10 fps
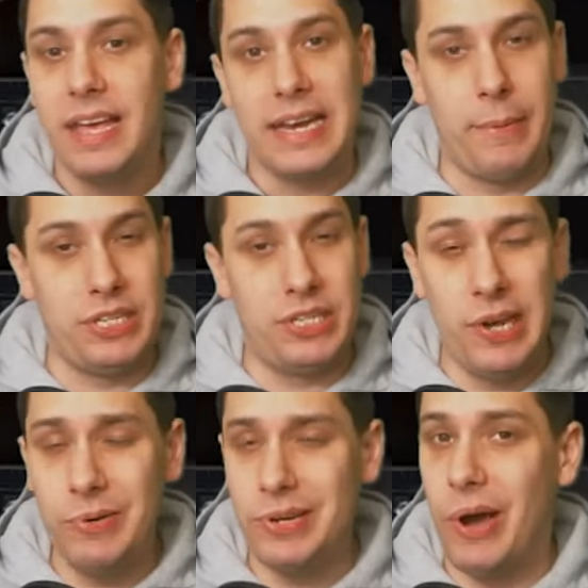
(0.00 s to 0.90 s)
Now, we
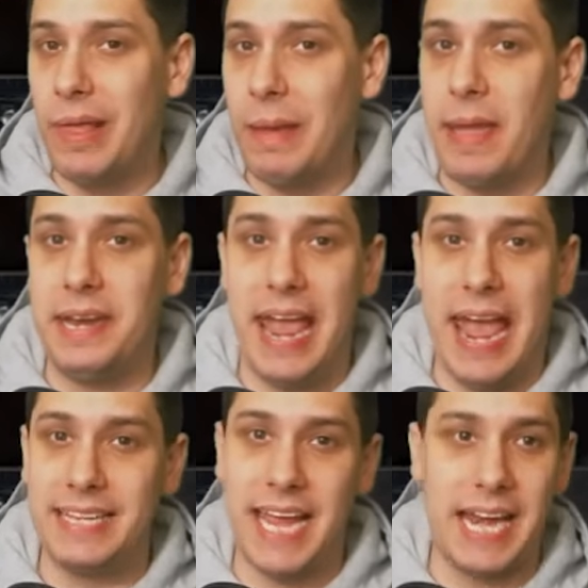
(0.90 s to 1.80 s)
don't know that Peyton
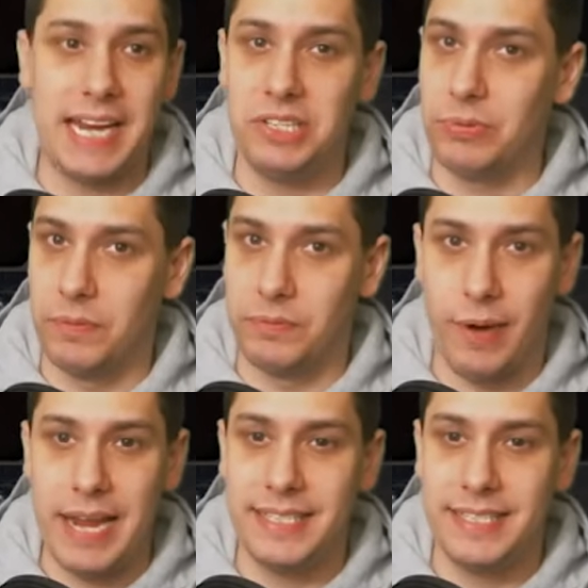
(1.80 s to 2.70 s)
has any sort of
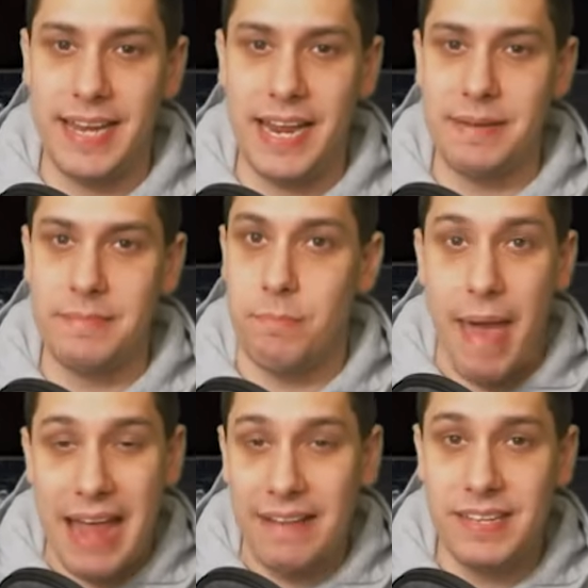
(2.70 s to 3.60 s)
rights in
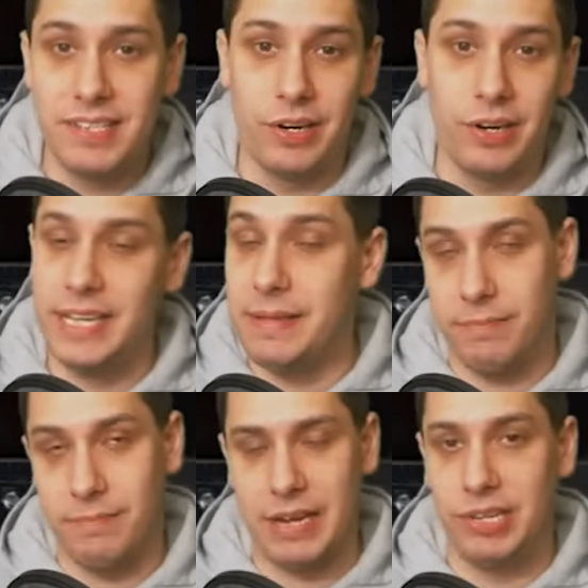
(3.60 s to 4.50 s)
Madden this year, or
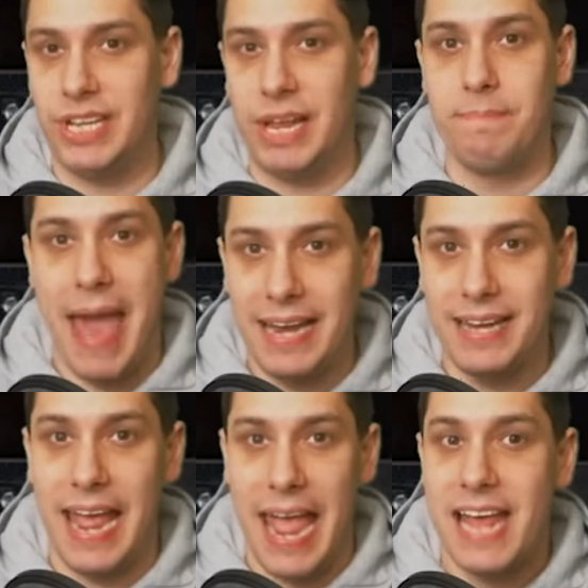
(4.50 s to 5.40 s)
I should say Madden
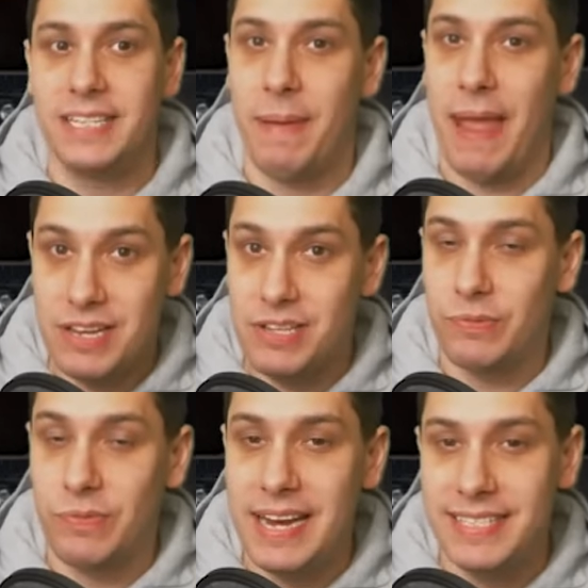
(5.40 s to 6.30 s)
has Peyton's
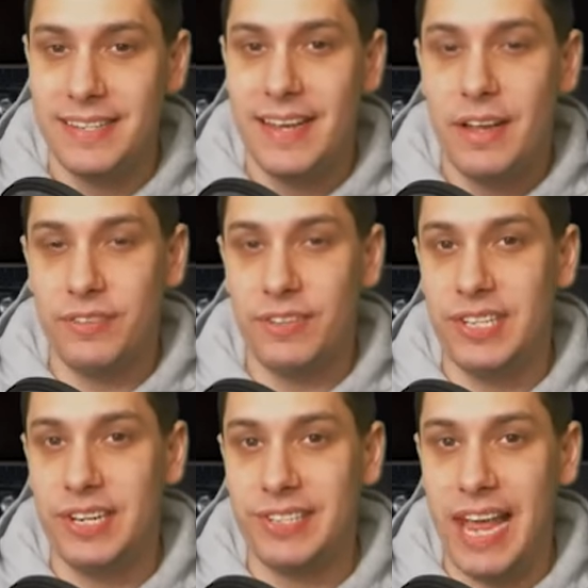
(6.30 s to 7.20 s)
rights for
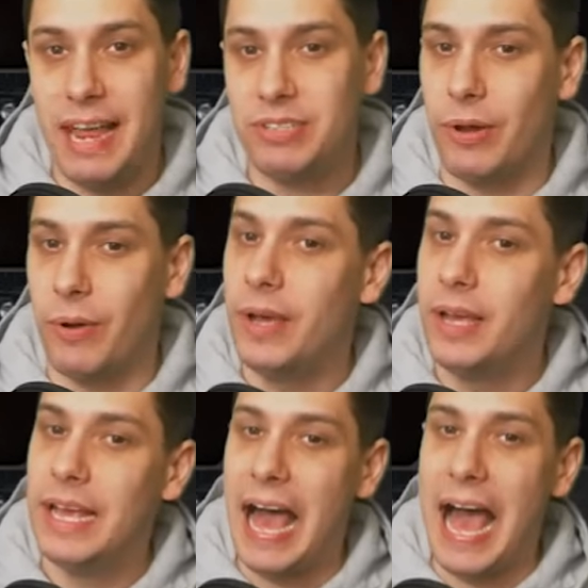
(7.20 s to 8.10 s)
this year's game, so
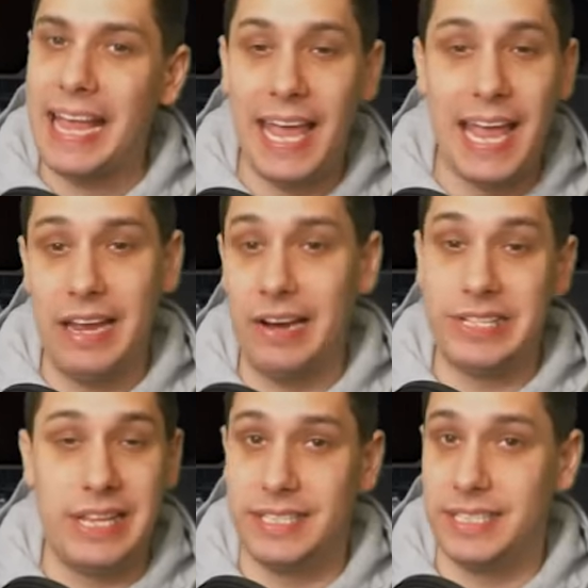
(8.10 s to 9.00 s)
I can't
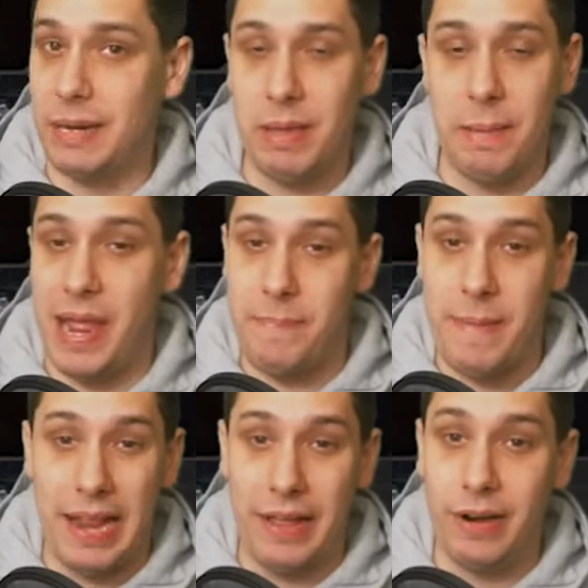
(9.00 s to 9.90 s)
guarantee this is going to be a Peyton
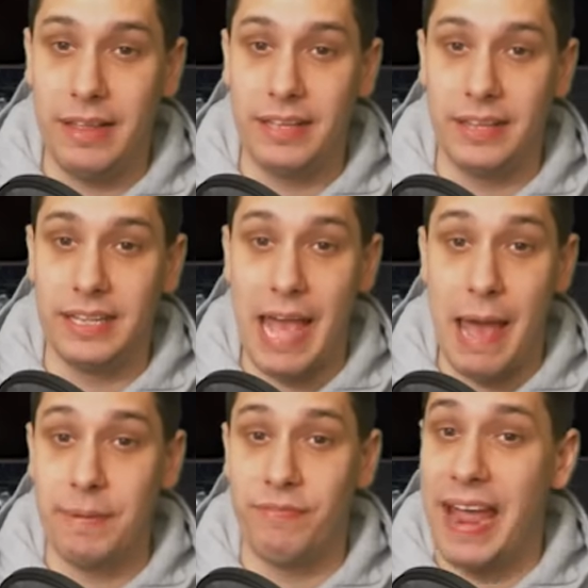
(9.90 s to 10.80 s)
Manning or anything like that,
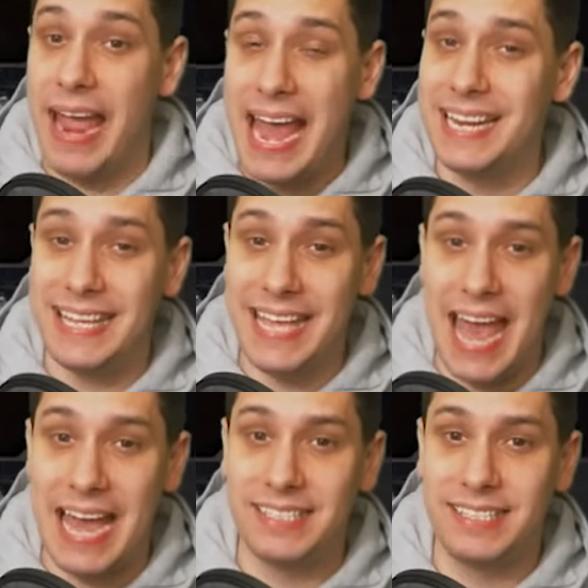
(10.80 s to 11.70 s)
but if I had to
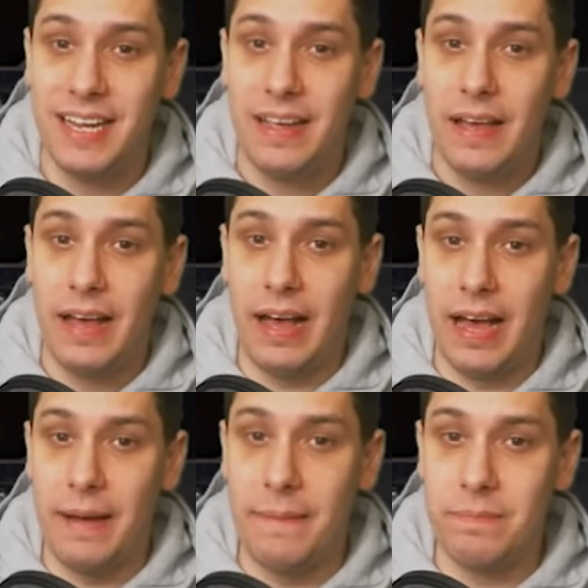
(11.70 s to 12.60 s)
guess,
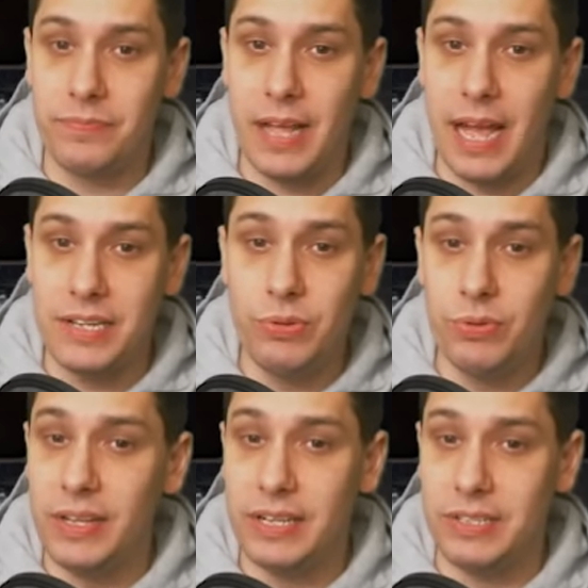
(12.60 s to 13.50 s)
um, I do
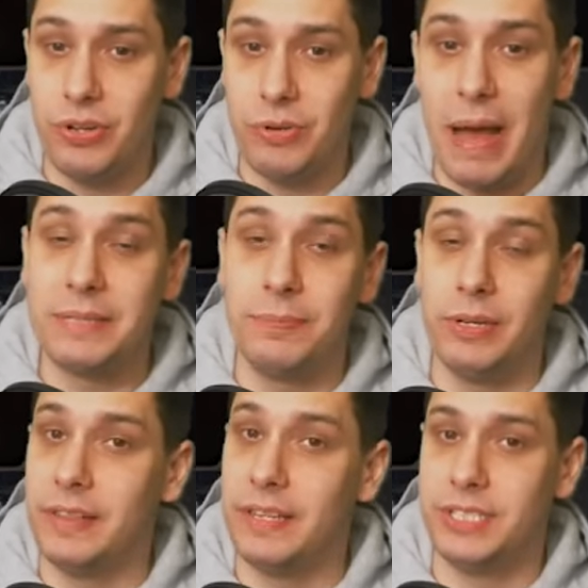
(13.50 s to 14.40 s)
think there's a good possibility
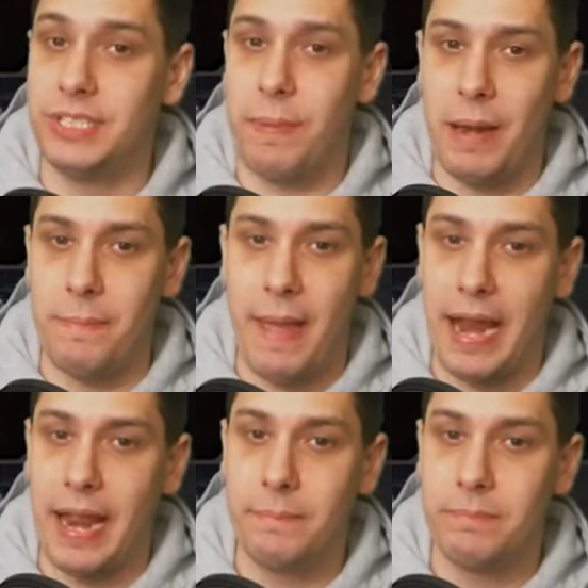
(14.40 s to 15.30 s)
that this is a Peyton
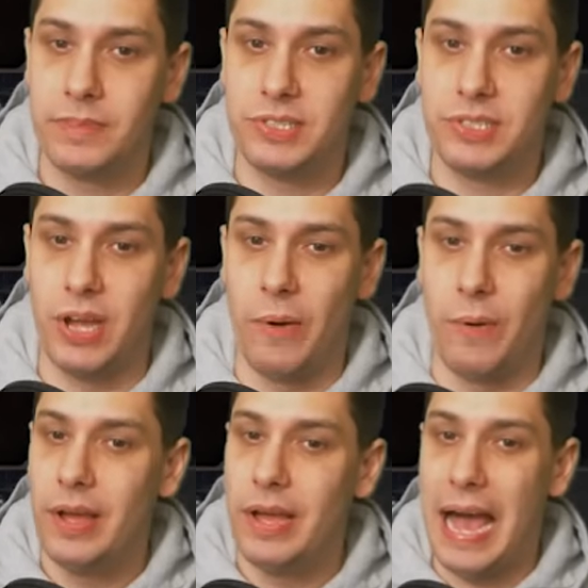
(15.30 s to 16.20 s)
Manning. So,
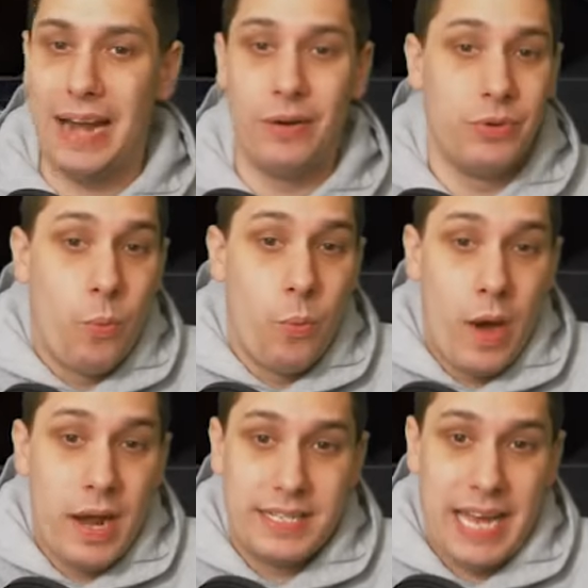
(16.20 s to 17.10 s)
I don't know
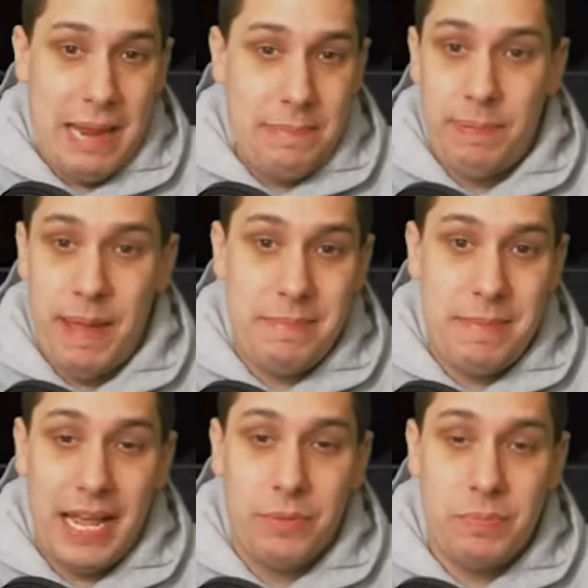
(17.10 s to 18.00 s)
what type of Peyton
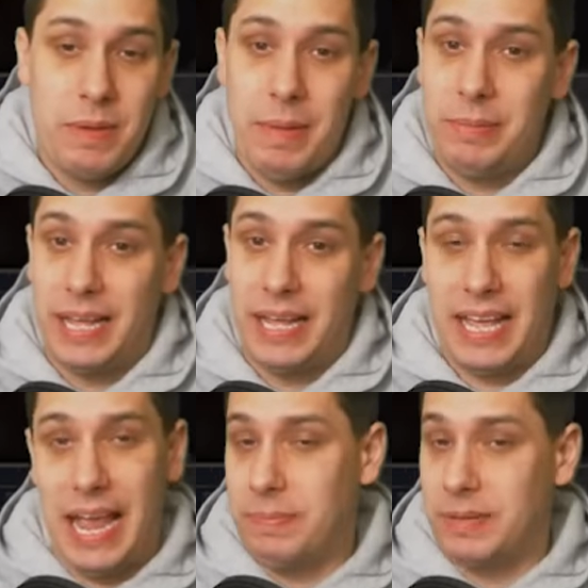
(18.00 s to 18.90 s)
Manning it would be, maybe like a
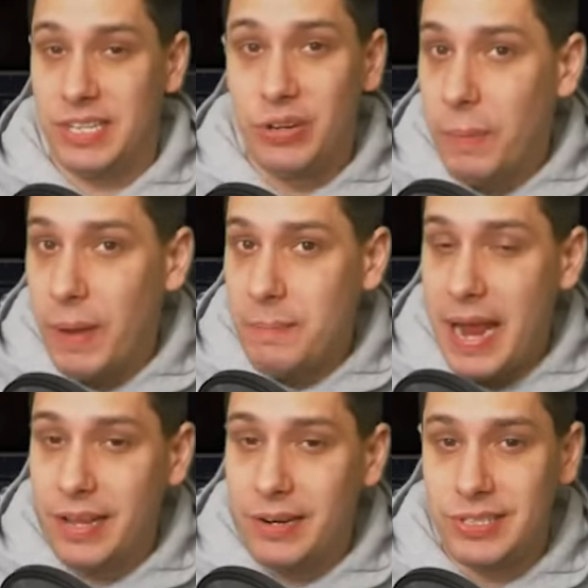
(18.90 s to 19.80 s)
Campus Hero Peyton
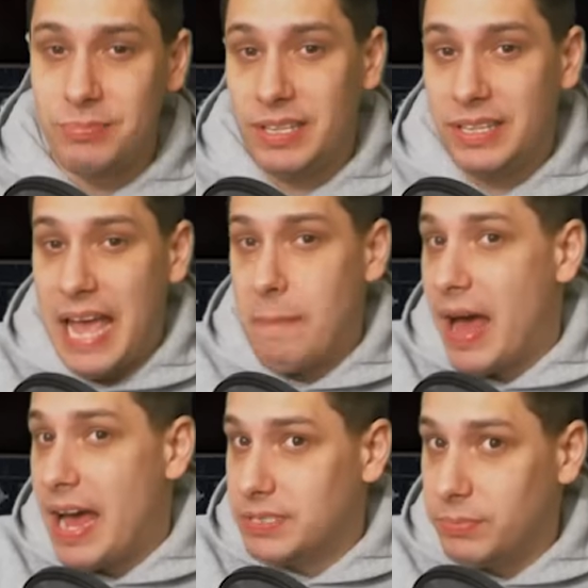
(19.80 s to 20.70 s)
Manning or something like that,
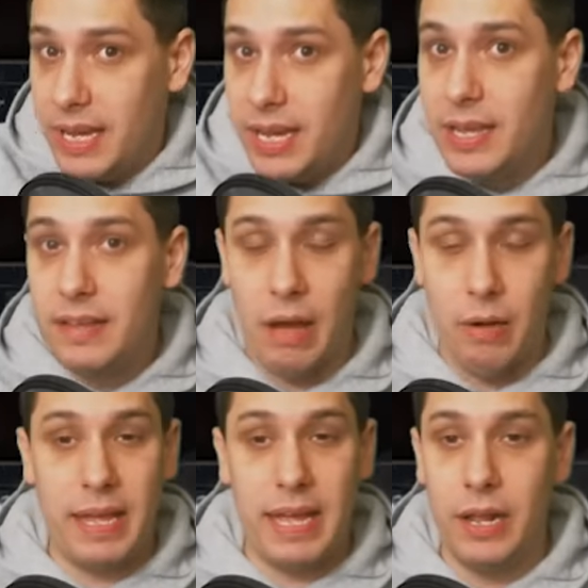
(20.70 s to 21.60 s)
possibly? That would
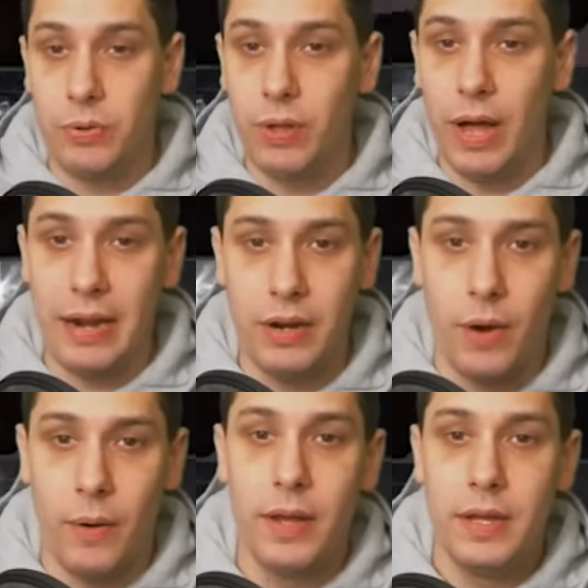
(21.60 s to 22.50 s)
be kind of cool, I don't know.